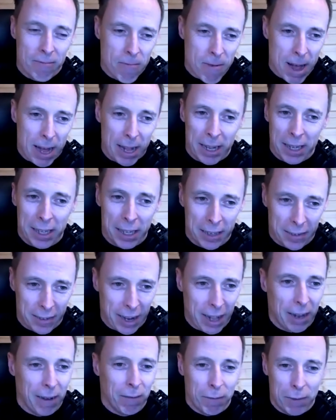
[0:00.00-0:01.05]
and they
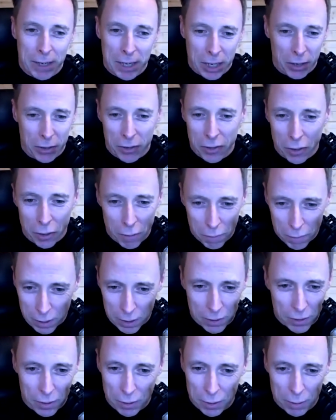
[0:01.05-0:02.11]
sell video software.
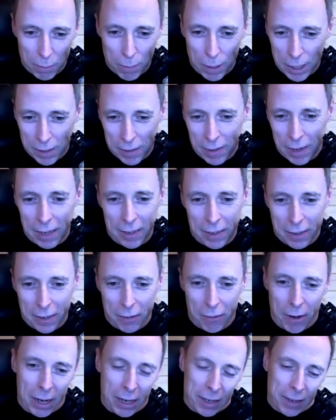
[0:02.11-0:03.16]
So it makes sense to
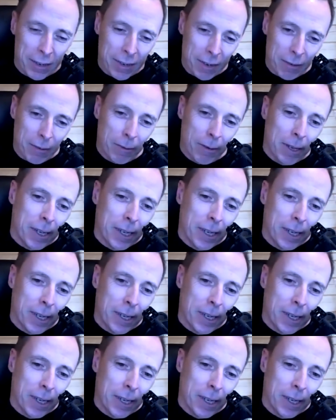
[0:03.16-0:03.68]
rank. So